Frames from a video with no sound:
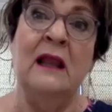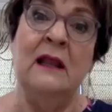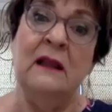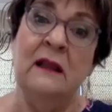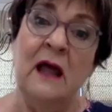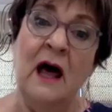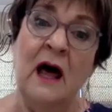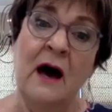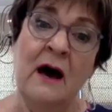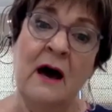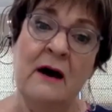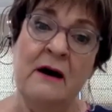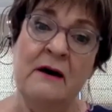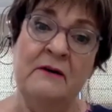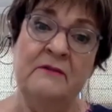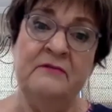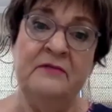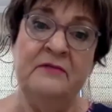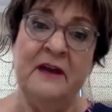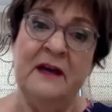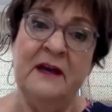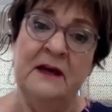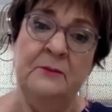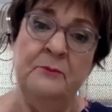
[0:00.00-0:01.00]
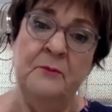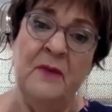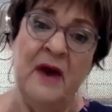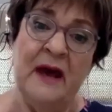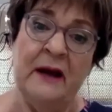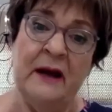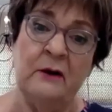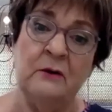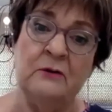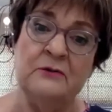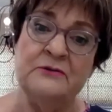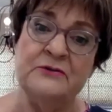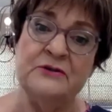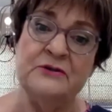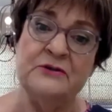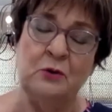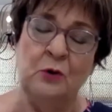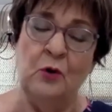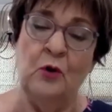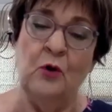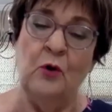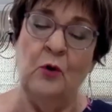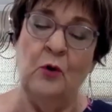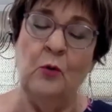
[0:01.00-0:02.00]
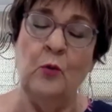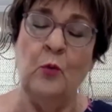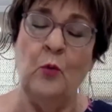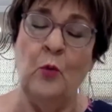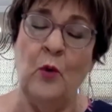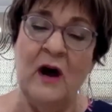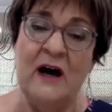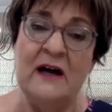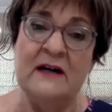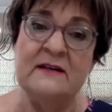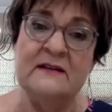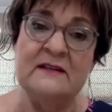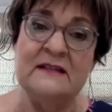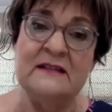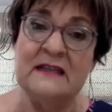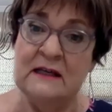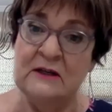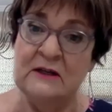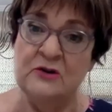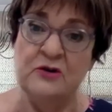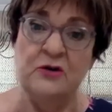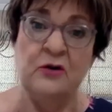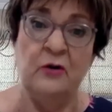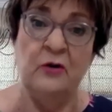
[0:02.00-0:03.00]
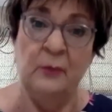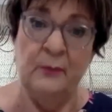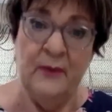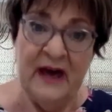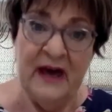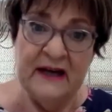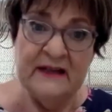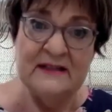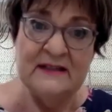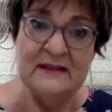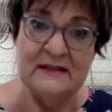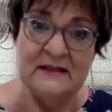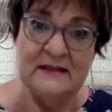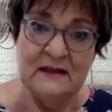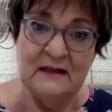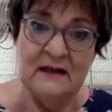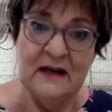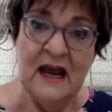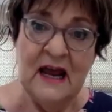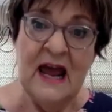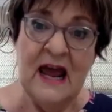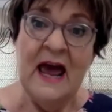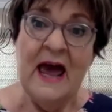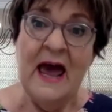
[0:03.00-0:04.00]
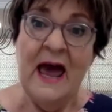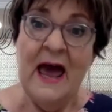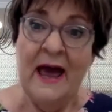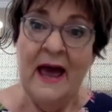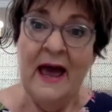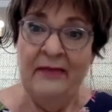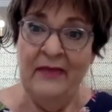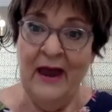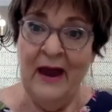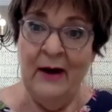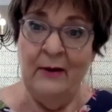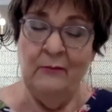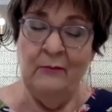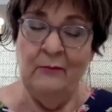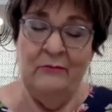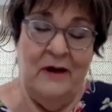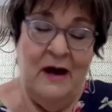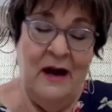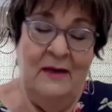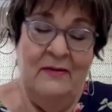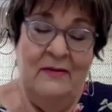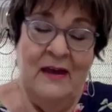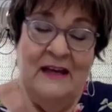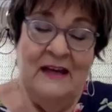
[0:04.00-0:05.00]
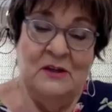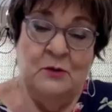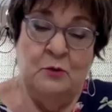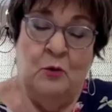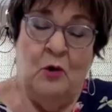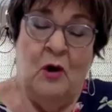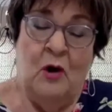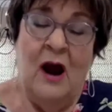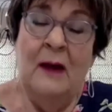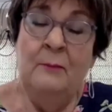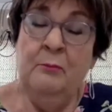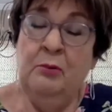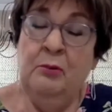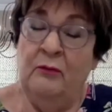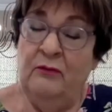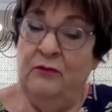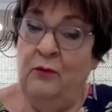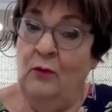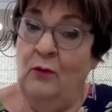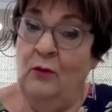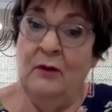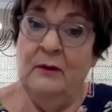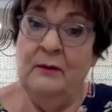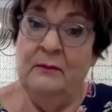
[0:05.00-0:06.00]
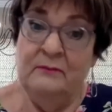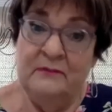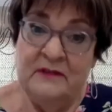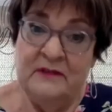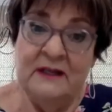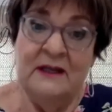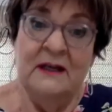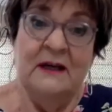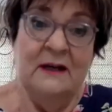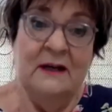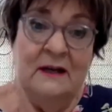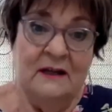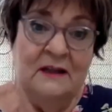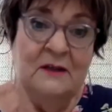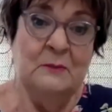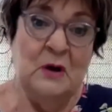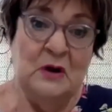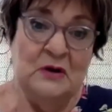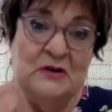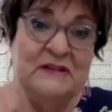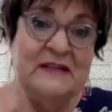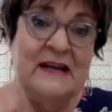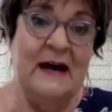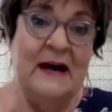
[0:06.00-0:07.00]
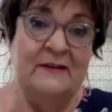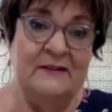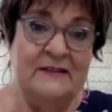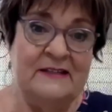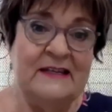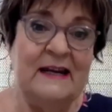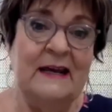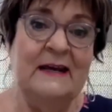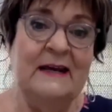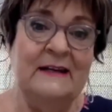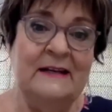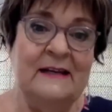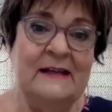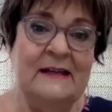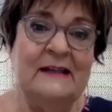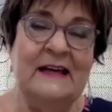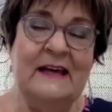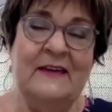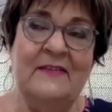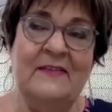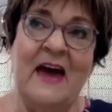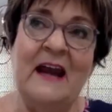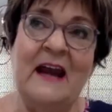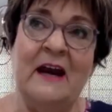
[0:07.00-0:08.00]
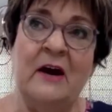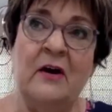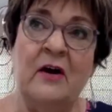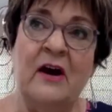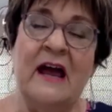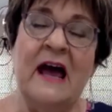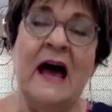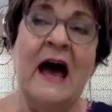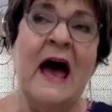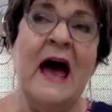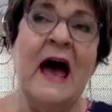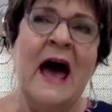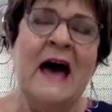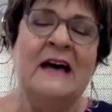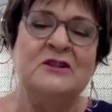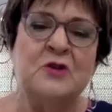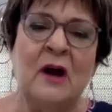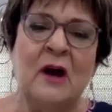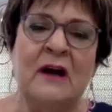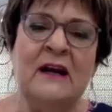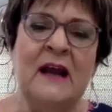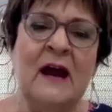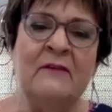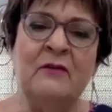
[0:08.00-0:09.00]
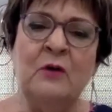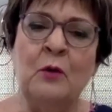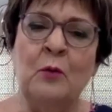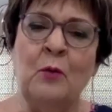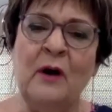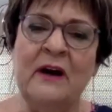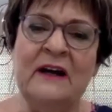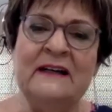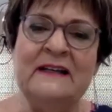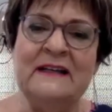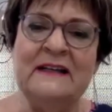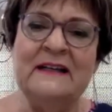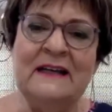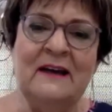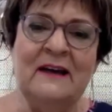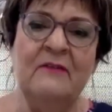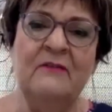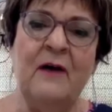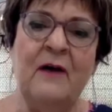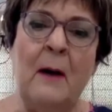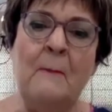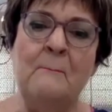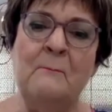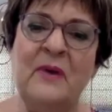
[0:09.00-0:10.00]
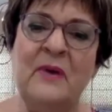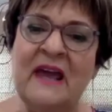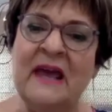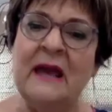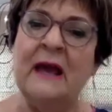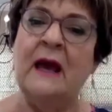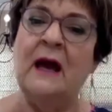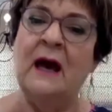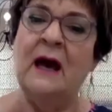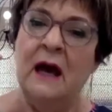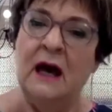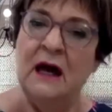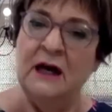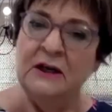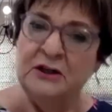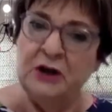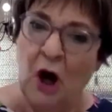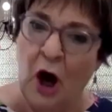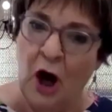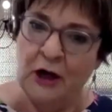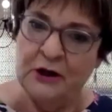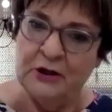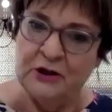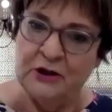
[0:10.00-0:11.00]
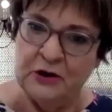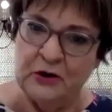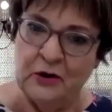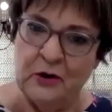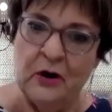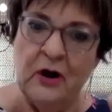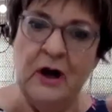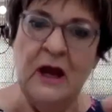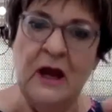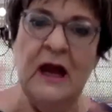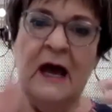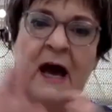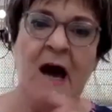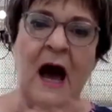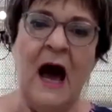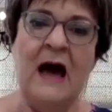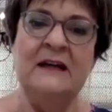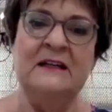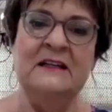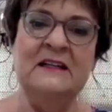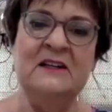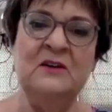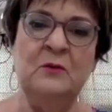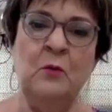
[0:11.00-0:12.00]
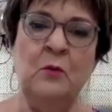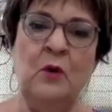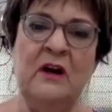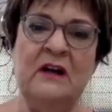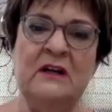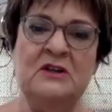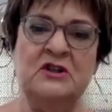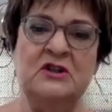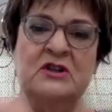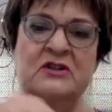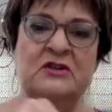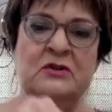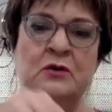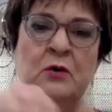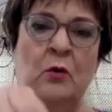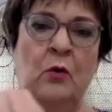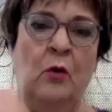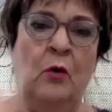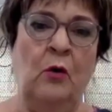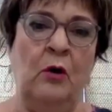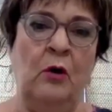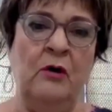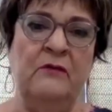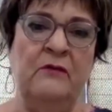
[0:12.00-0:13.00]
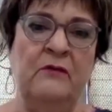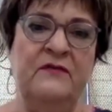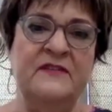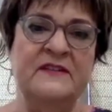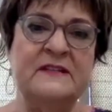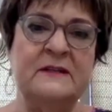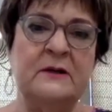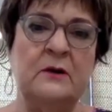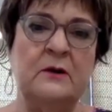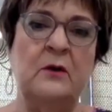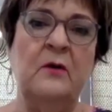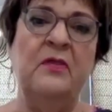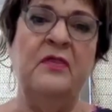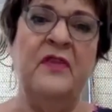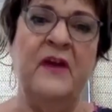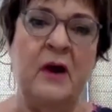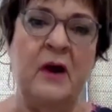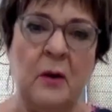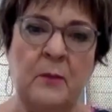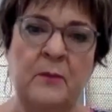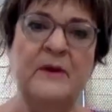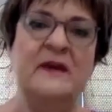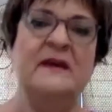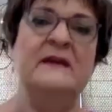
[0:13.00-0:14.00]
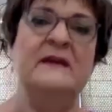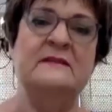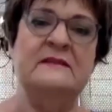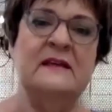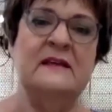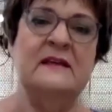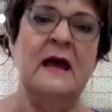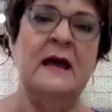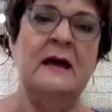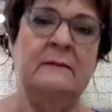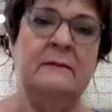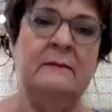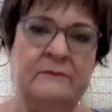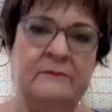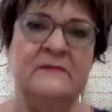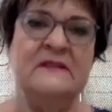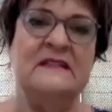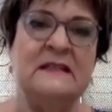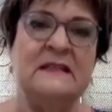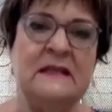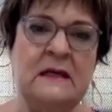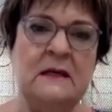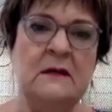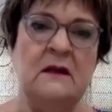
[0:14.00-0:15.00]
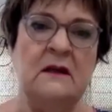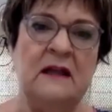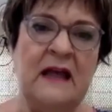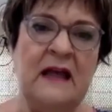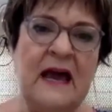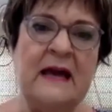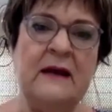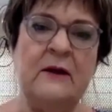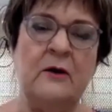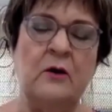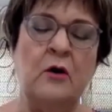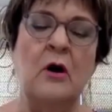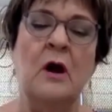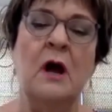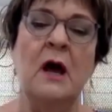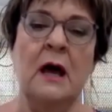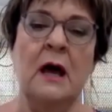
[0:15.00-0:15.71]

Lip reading: love in medical school was internal medicine, and that's where I performed the most outstandingly in that area. So I never wanted to give up being a doctor. I didn't want to just order physical therapy and say, see you later.